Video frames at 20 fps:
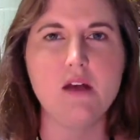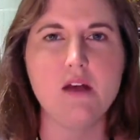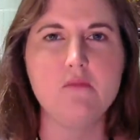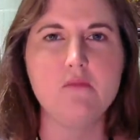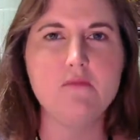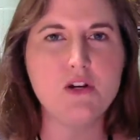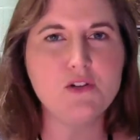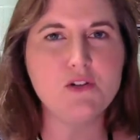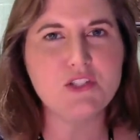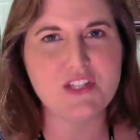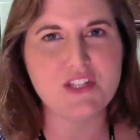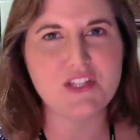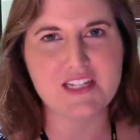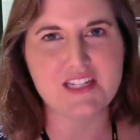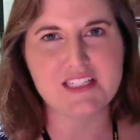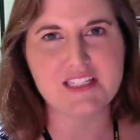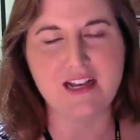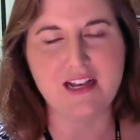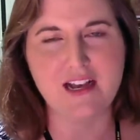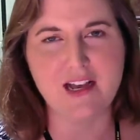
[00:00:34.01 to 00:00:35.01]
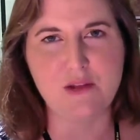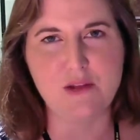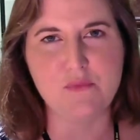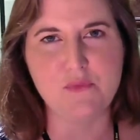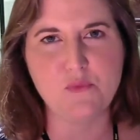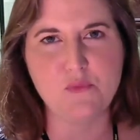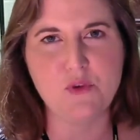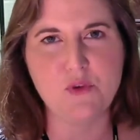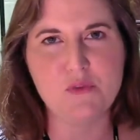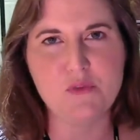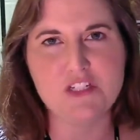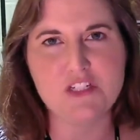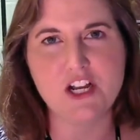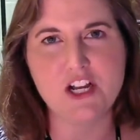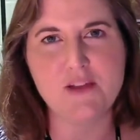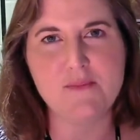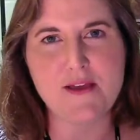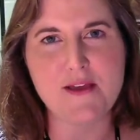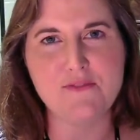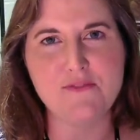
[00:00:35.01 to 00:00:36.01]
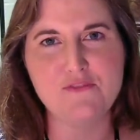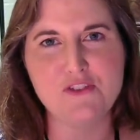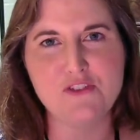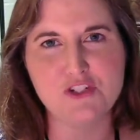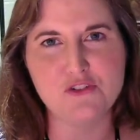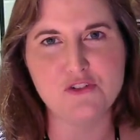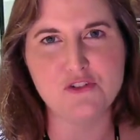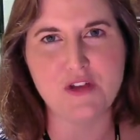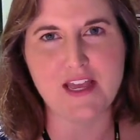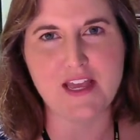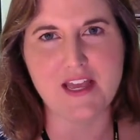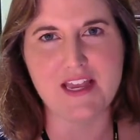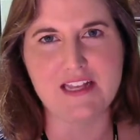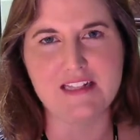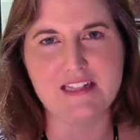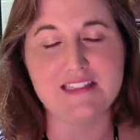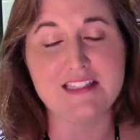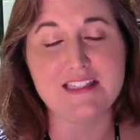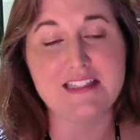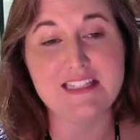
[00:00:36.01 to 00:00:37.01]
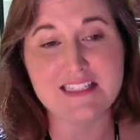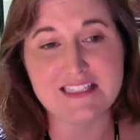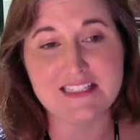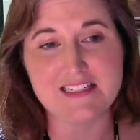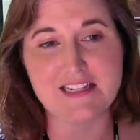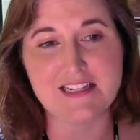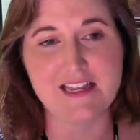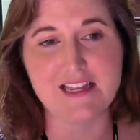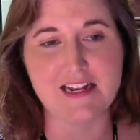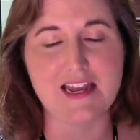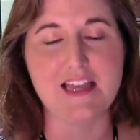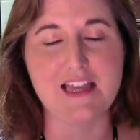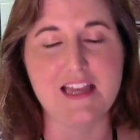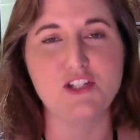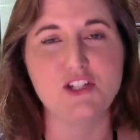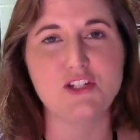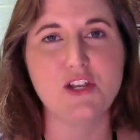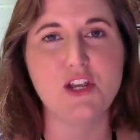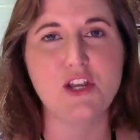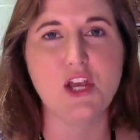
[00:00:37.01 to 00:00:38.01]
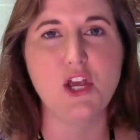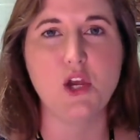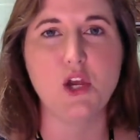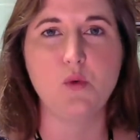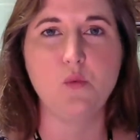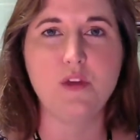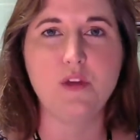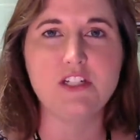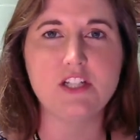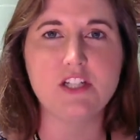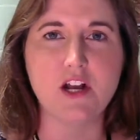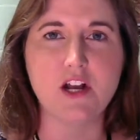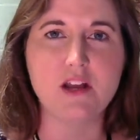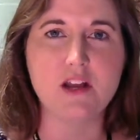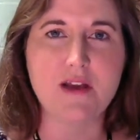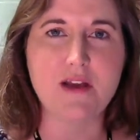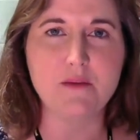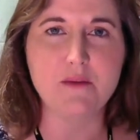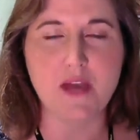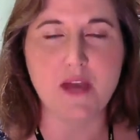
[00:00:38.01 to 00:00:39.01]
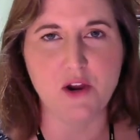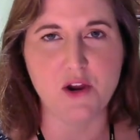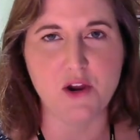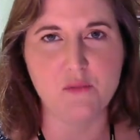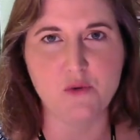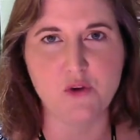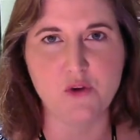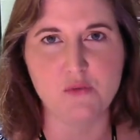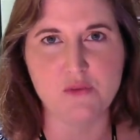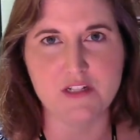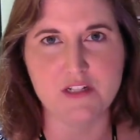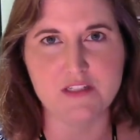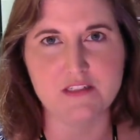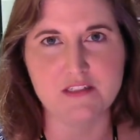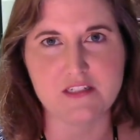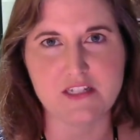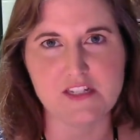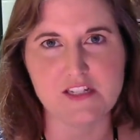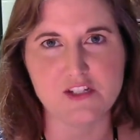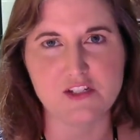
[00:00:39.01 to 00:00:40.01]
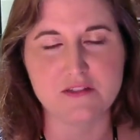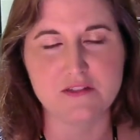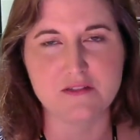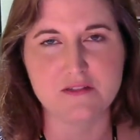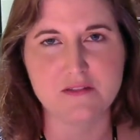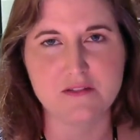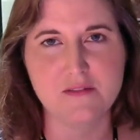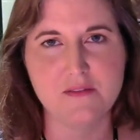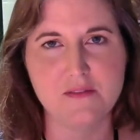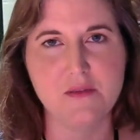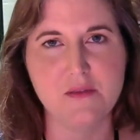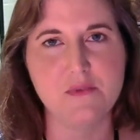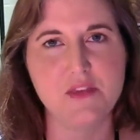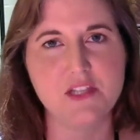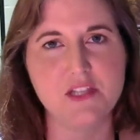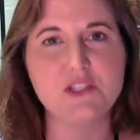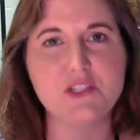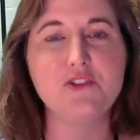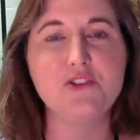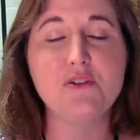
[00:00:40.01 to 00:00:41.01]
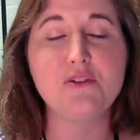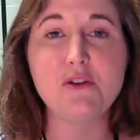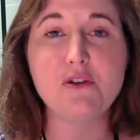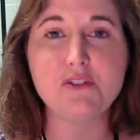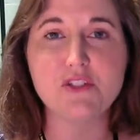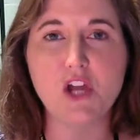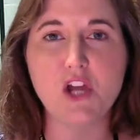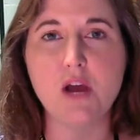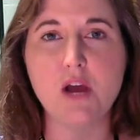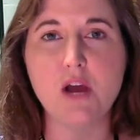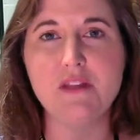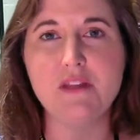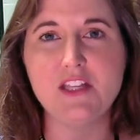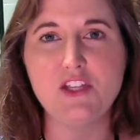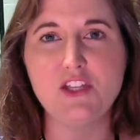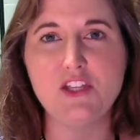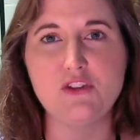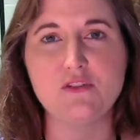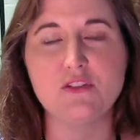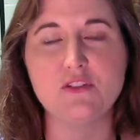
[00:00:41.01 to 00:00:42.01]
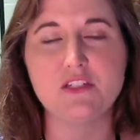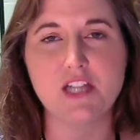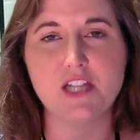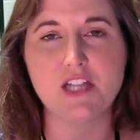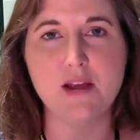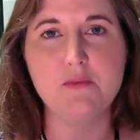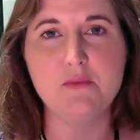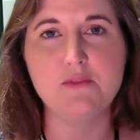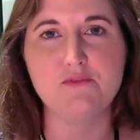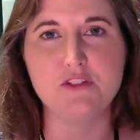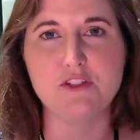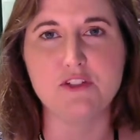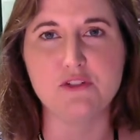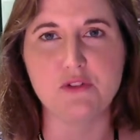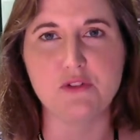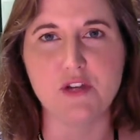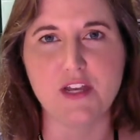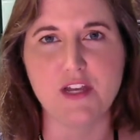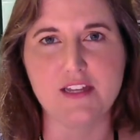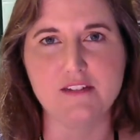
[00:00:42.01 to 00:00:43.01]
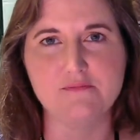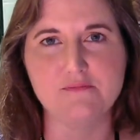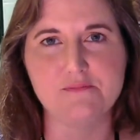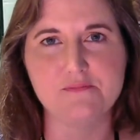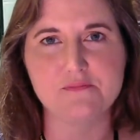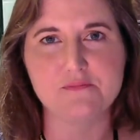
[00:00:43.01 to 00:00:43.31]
Most of the time, when we talk about visual aids in this day and age, we talk about PowerPoint presentations because they're the most commonly used type of visual aid.